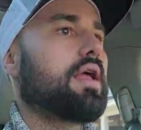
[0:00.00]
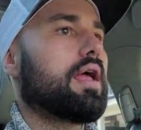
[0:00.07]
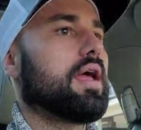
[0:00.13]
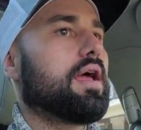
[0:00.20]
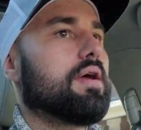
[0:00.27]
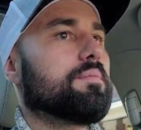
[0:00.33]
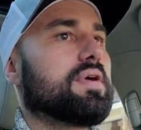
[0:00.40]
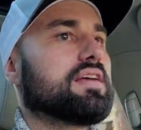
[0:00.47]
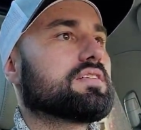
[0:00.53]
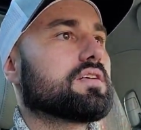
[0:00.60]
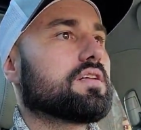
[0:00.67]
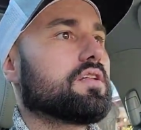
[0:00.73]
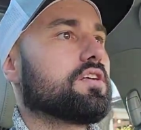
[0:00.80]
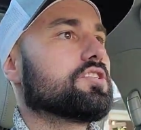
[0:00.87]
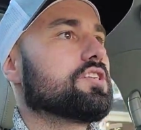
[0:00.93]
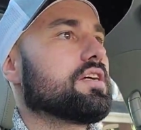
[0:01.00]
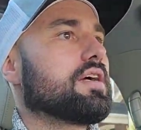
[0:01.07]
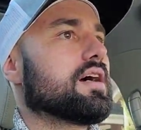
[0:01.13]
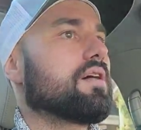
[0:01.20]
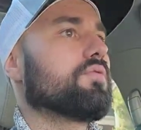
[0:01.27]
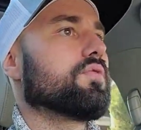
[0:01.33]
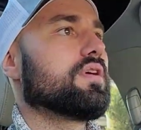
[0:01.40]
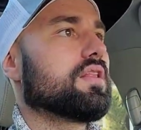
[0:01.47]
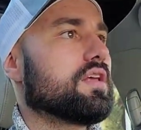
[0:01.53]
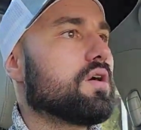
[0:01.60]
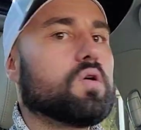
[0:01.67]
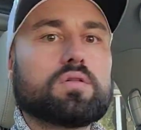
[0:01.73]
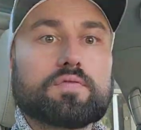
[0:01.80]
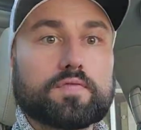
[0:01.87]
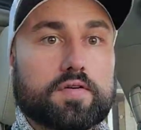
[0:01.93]
and basically she got really
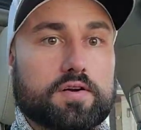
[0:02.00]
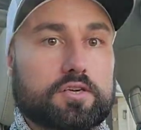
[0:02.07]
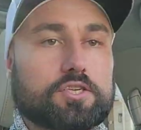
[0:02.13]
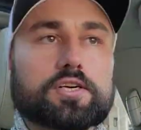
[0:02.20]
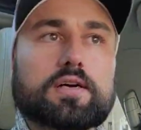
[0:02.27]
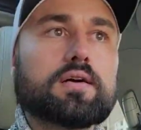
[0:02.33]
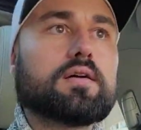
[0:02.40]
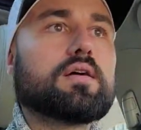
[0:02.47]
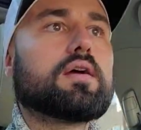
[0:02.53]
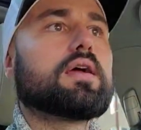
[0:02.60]
old furniture,